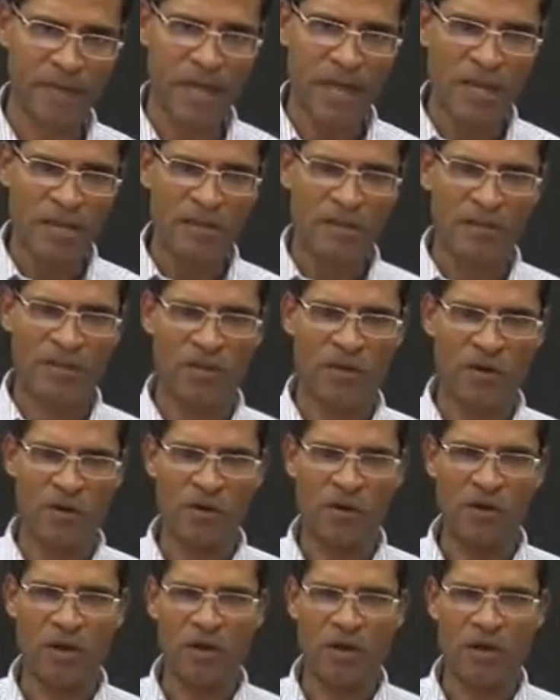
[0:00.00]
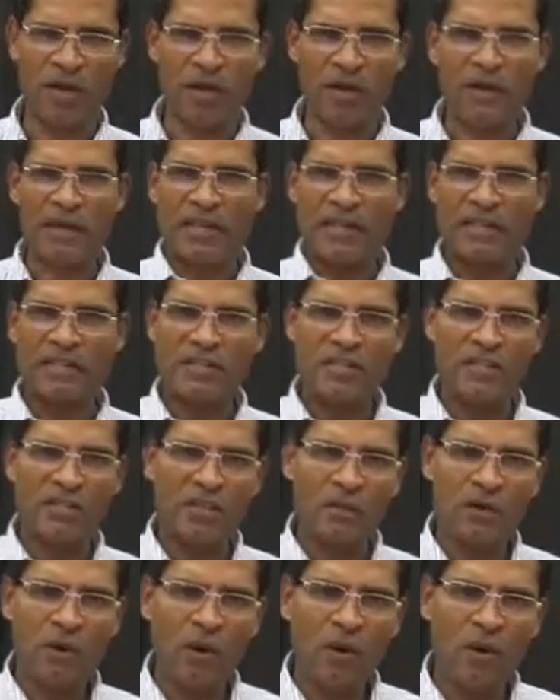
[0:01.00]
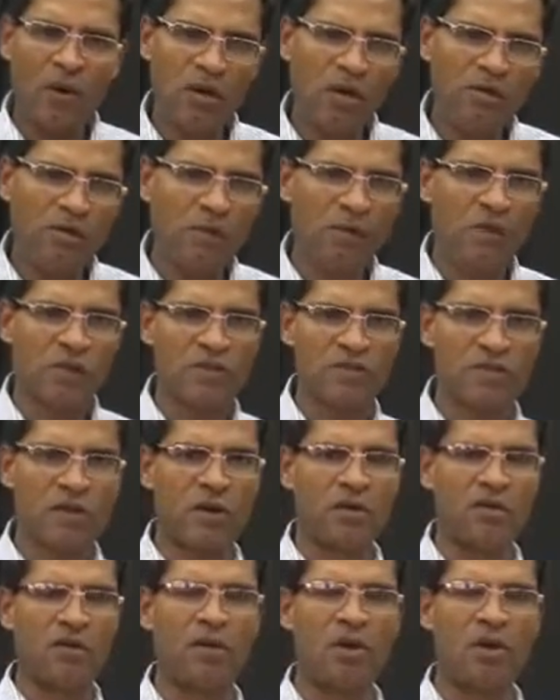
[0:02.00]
So, let us only focus on